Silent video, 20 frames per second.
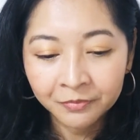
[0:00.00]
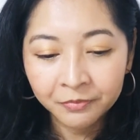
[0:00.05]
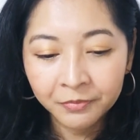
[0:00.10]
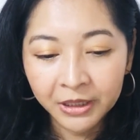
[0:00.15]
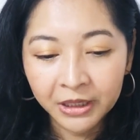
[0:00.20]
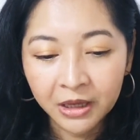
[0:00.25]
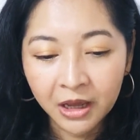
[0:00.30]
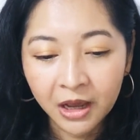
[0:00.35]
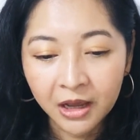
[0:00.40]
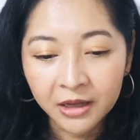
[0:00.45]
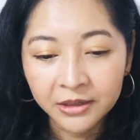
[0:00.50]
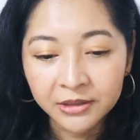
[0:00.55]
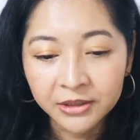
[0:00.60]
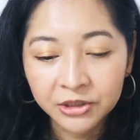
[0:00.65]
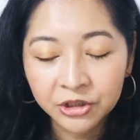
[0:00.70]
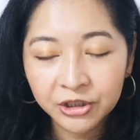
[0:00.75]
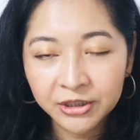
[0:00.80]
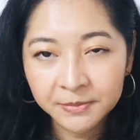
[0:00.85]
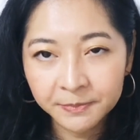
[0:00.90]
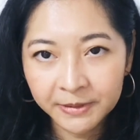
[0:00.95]
because
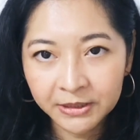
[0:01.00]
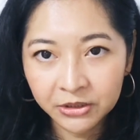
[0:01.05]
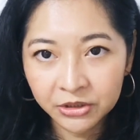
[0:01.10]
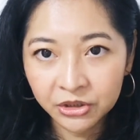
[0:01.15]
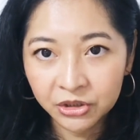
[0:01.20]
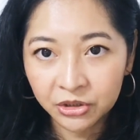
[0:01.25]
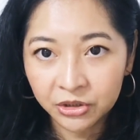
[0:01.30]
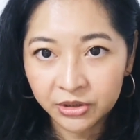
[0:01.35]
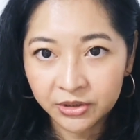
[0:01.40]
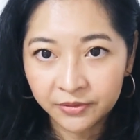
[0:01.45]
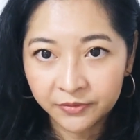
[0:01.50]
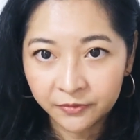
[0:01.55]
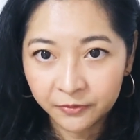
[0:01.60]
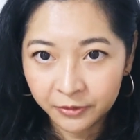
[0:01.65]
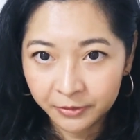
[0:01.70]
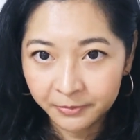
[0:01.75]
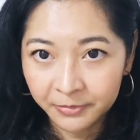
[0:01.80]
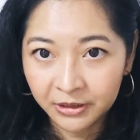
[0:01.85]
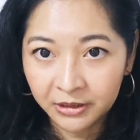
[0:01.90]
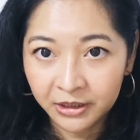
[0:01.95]
just because there's a
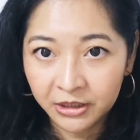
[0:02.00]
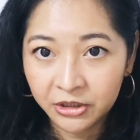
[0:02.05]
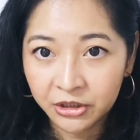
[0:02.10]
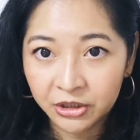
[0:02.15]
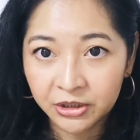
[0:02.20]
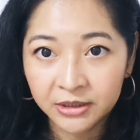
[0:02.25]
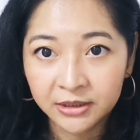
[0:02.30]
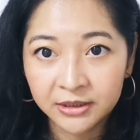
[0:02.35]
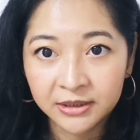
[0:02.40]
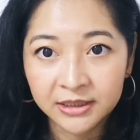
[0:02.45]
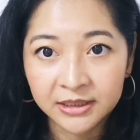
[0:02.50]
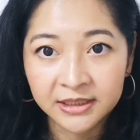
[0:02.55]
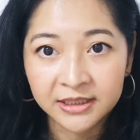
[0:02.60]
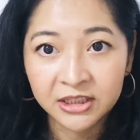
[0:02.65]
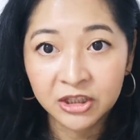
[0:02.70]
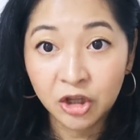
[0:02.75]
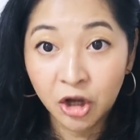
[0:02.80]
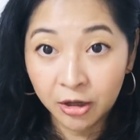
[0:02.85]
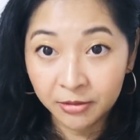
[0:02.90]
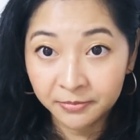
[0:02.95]
formulation does
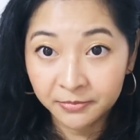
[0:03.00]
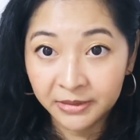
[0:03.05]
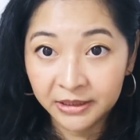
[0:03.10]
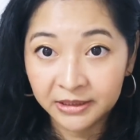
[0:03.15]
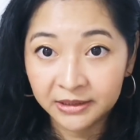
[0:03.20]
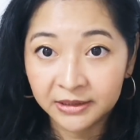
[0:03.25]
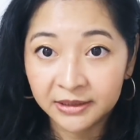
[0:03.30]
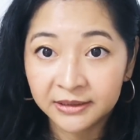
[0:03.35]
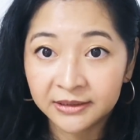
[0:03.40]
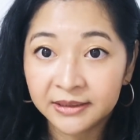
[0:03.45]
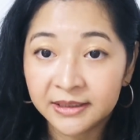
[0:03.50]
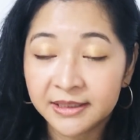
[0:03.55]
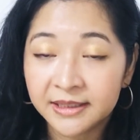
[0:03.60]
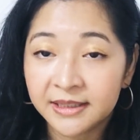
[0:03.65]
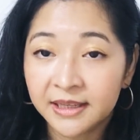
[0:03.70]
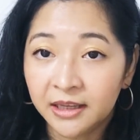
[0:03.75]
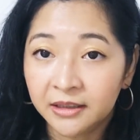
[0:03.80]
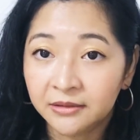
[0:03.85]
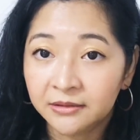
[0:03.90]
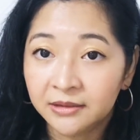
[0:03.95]
not mean that the
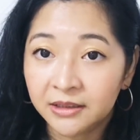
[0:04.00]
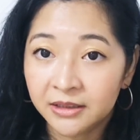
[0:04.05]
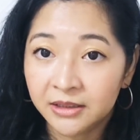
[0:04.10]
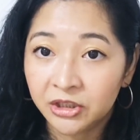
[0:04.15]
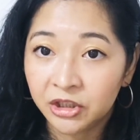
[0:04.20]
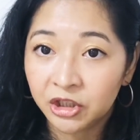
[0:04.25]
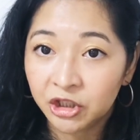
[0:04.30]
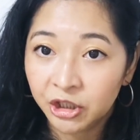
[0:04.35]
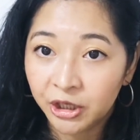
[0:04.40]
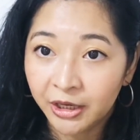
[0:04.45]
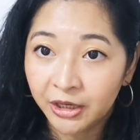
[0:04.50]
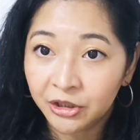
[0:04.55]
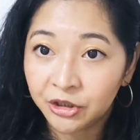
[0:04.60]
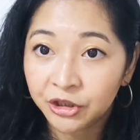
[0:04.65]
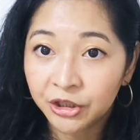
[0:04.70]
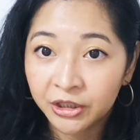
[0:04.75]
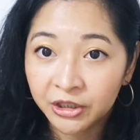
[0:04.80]
scent does change.